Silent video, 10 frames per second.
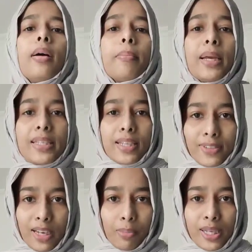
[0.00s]
Myself
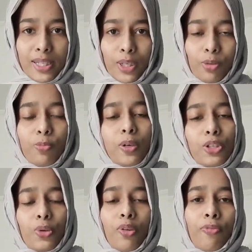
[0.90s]
Salma Saidhu,
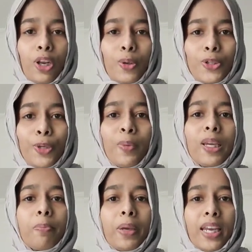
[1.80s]
pursuing fellowship
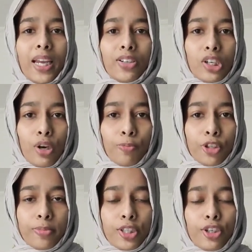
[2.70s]
in Pediatric
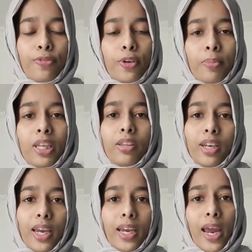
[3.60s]
Optometry from
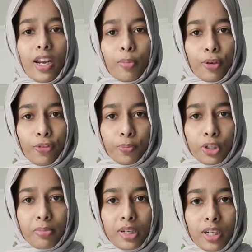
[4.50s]
Indian Academy of
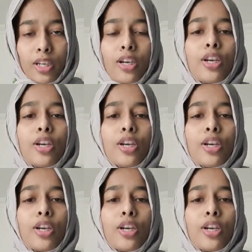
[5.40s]
Optometry.